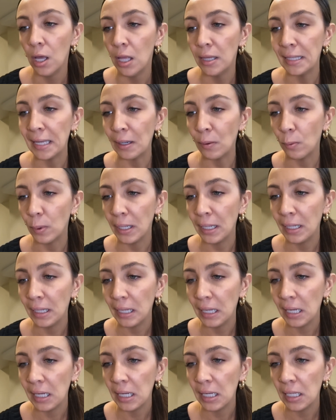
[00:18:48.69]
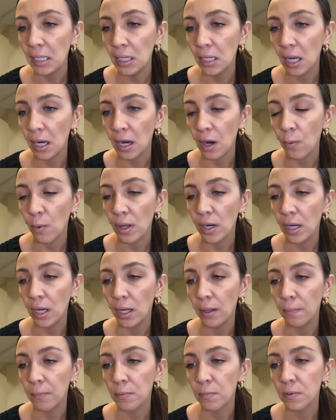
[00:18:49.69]
that we need, and I want to
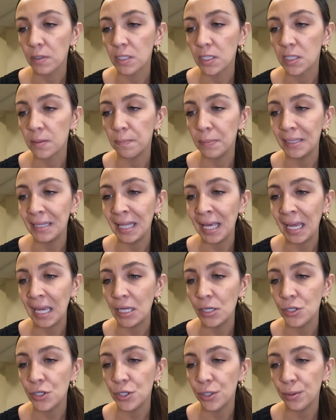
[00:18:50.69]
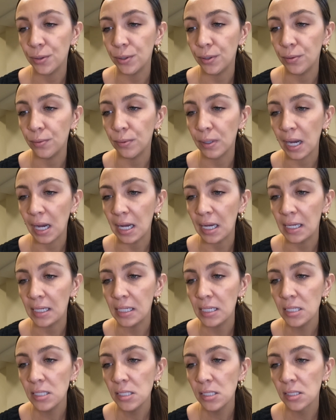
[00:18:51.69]
explain to you
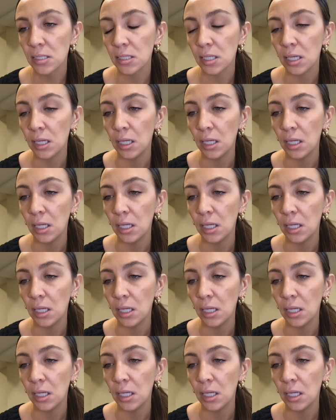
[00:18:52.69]
guys.